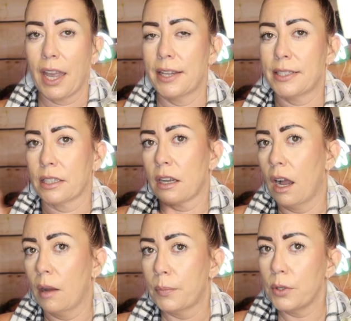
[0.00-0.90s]
I did a
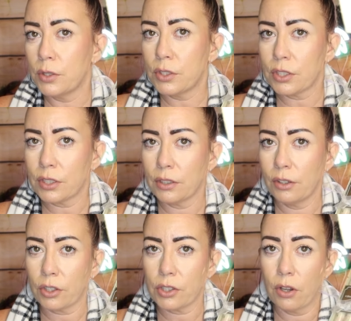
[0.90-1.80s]
car boot
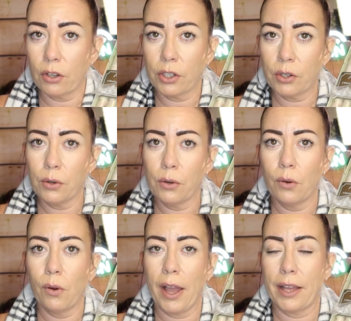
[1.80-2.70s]
not long
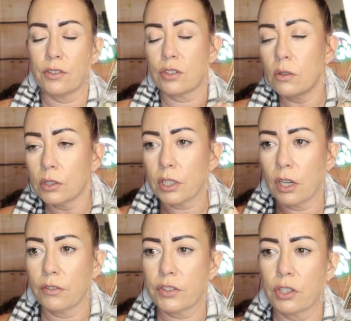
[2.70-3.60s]
ago and sold a
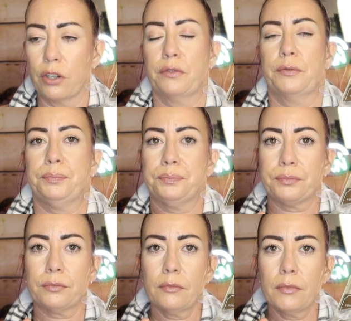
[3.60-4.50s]
lot of stuff,
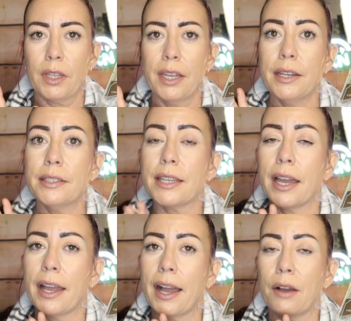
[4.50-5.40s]
and
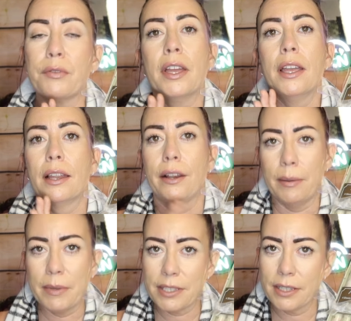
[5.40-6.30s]
I have
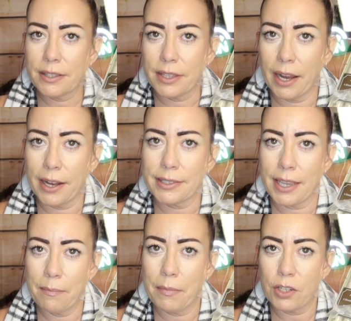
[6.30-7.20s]
limited things
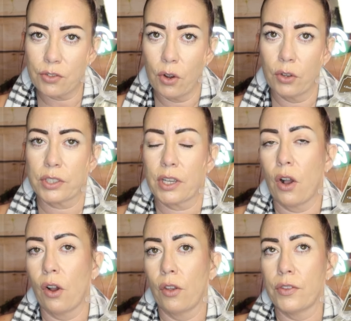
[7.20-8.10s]
in my drawers
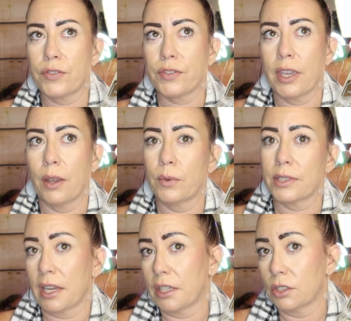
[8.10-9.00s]
because it
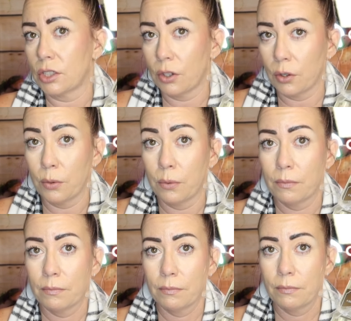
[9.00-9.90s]
was they
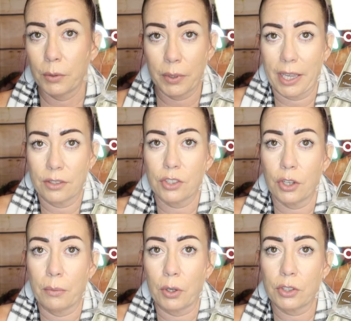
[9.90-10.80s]
were getting
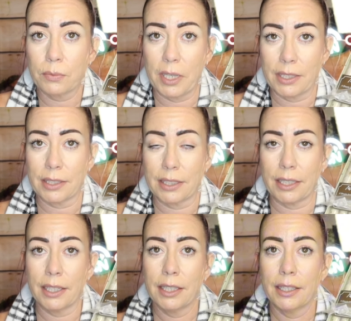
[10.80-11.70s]
too much basically.